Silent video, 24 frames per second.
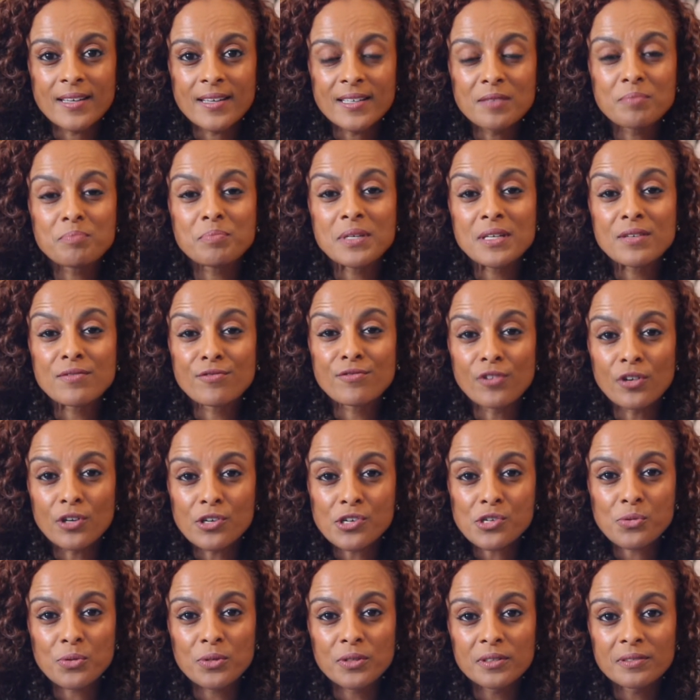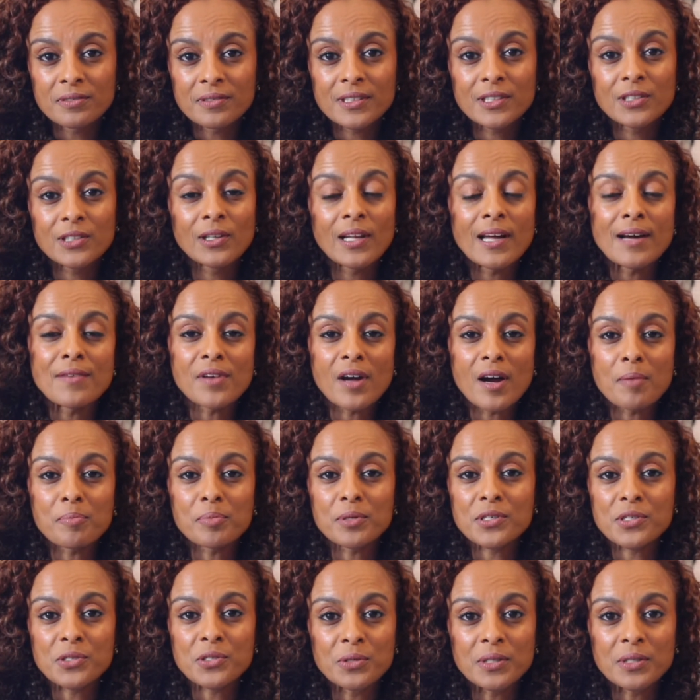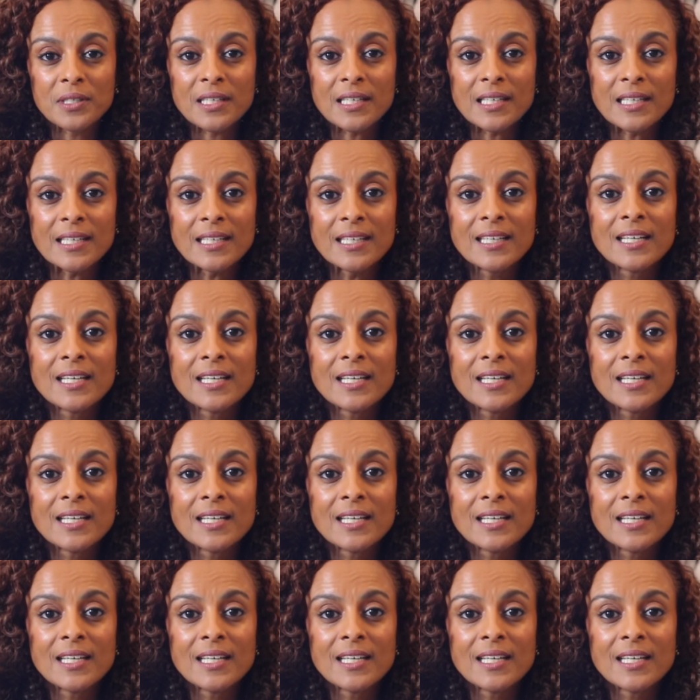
it being virtual, you'll have the opportunity